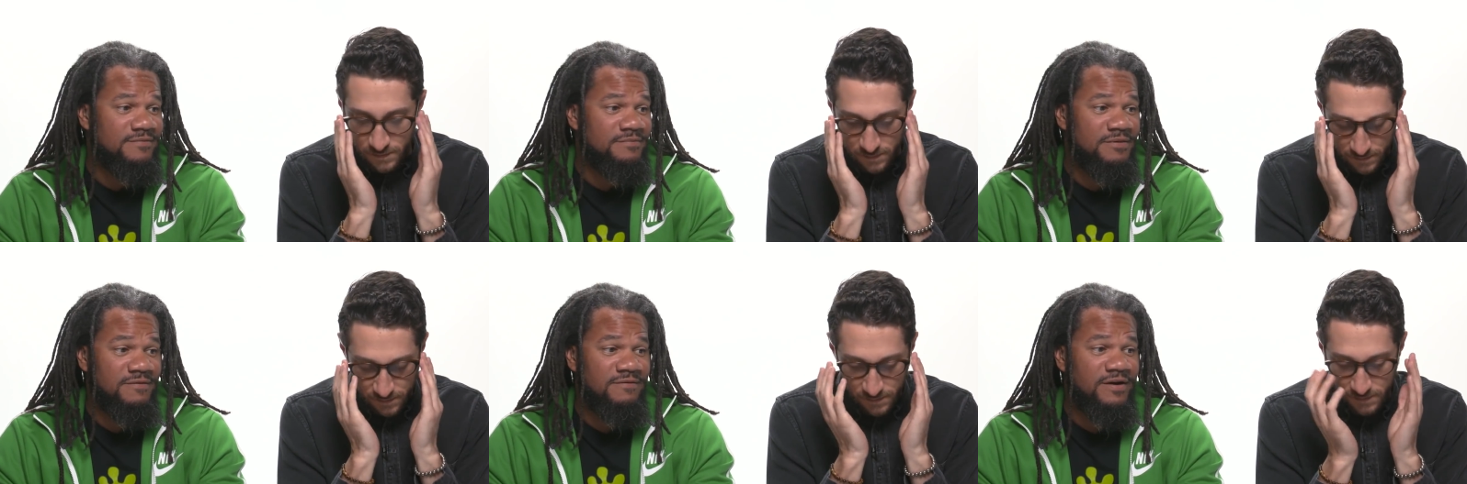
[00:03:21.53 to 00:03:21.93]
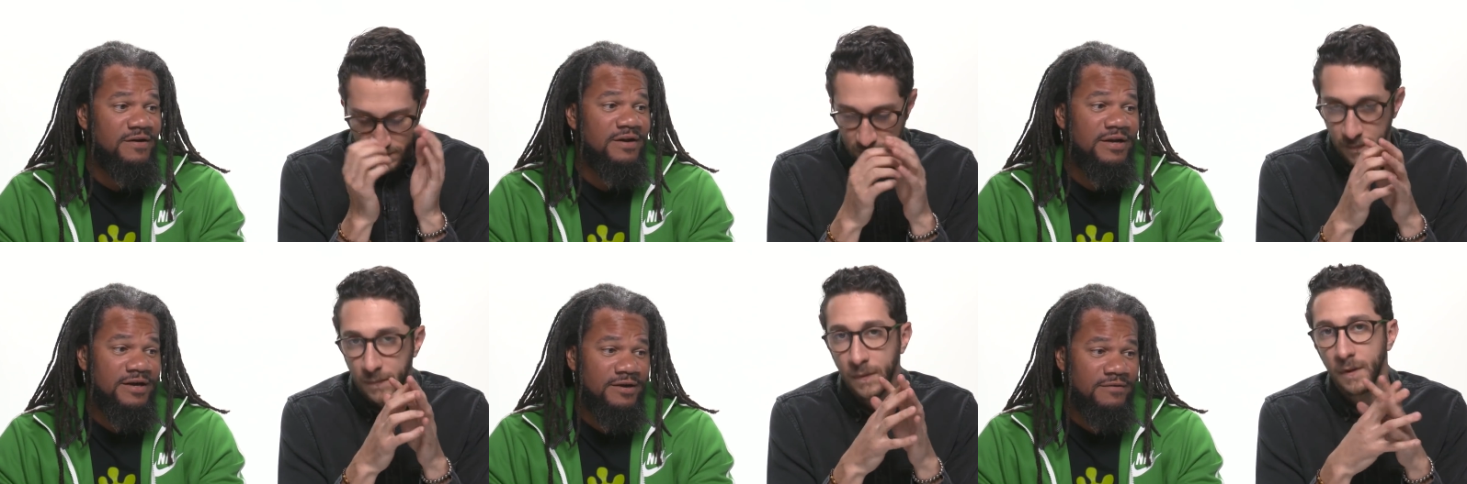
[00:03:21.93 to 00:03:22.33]
Speaker 1: Be
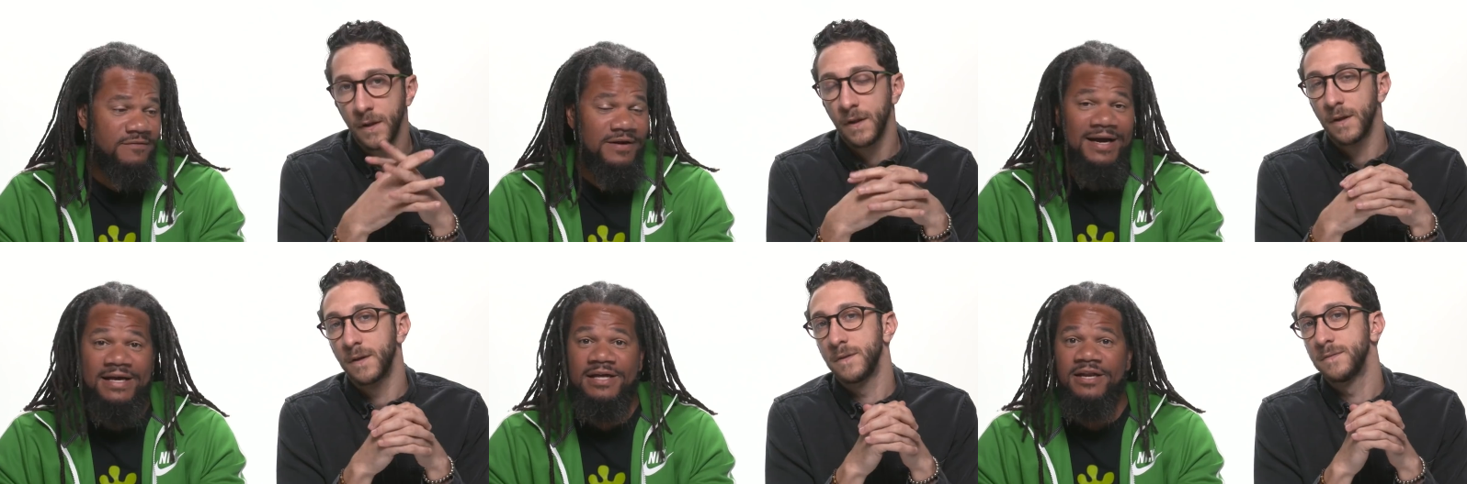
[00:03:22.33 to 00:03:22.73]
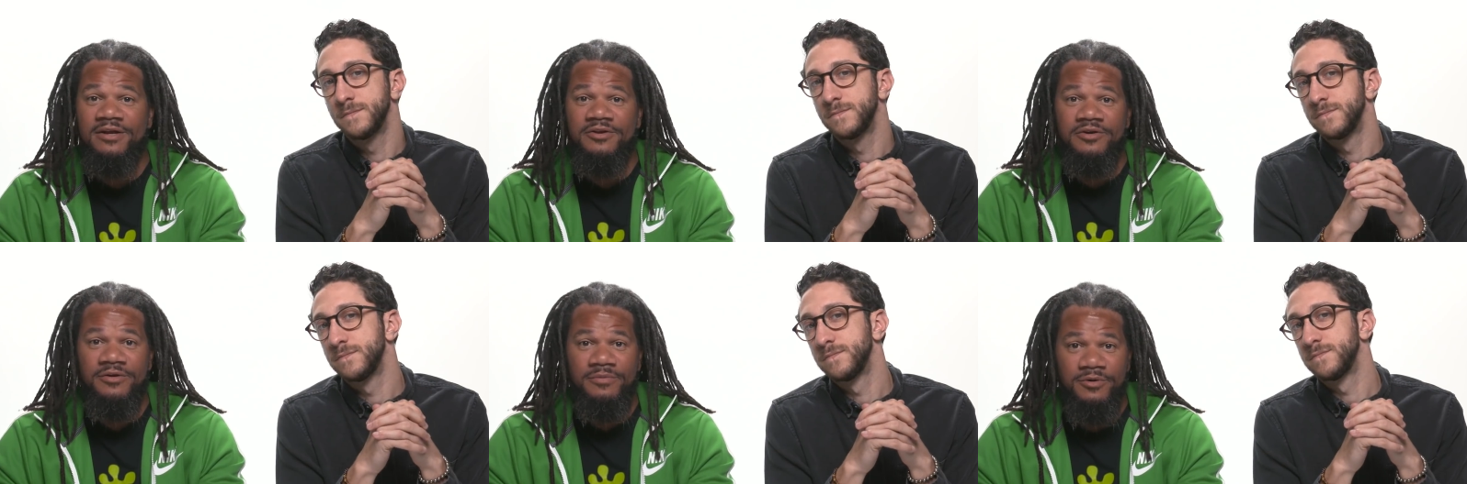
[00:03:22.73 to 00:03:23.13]
very careful. I get it,
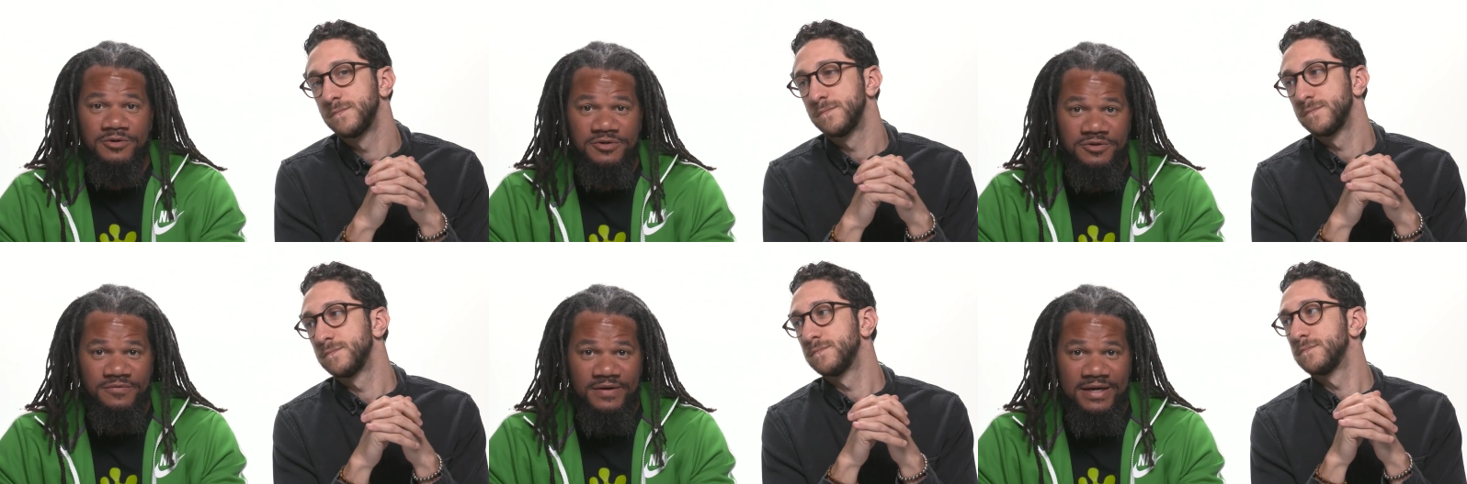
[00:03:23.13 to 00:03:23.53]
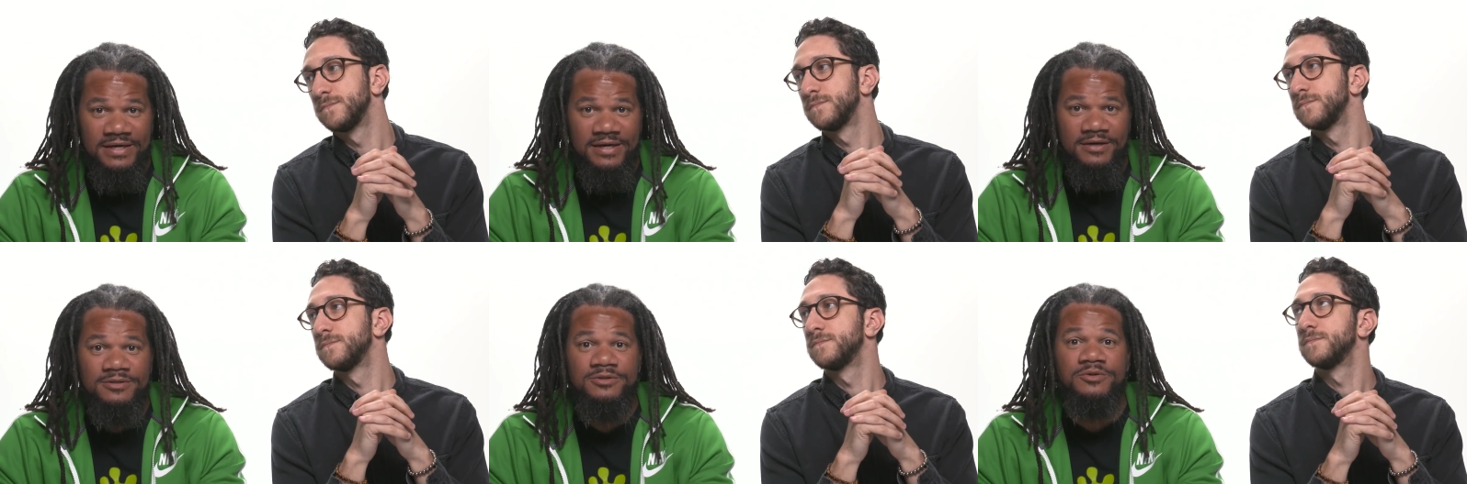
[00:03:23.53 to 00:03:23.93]
you're emotional right
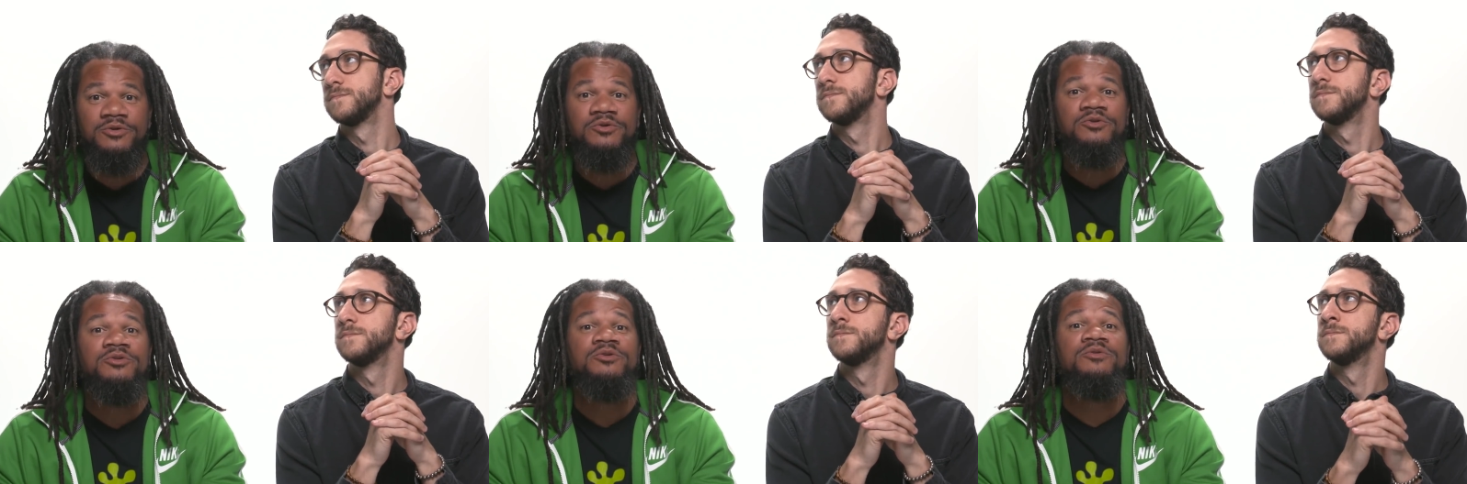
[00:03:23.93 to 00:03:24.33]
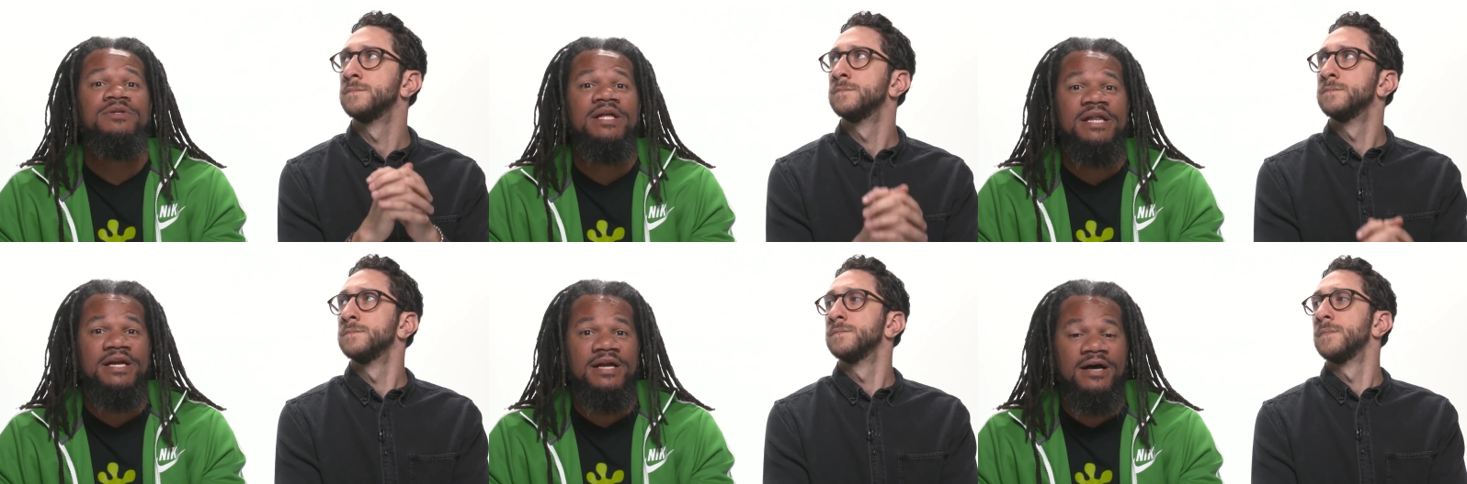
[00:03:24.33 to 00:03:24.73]
now, so you do
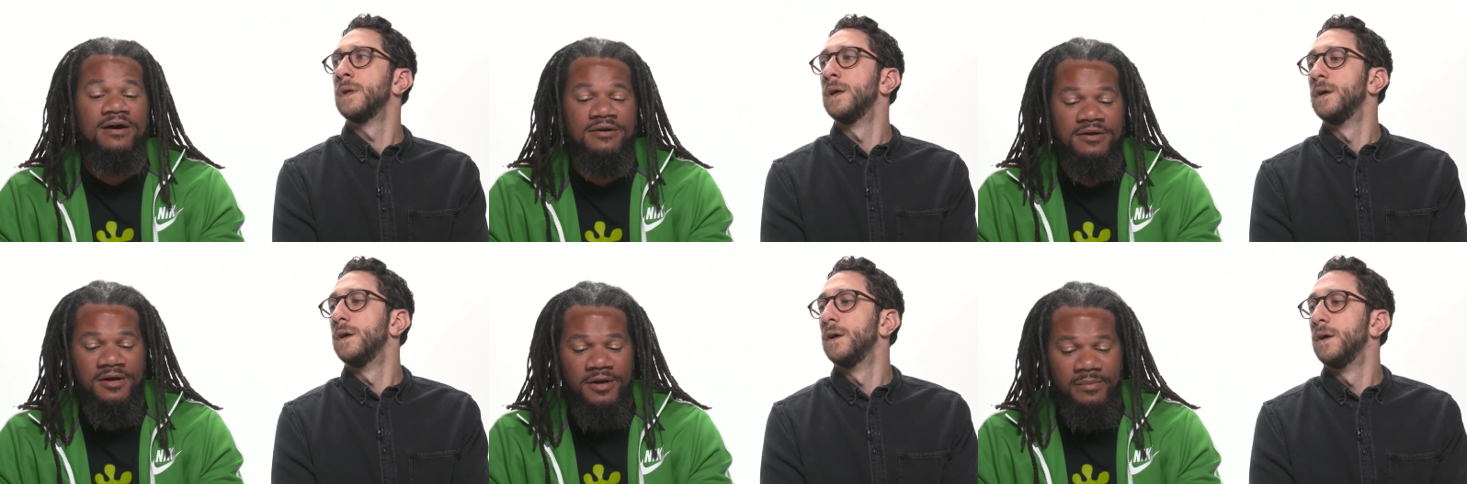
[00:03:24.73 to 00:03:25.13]
let it out.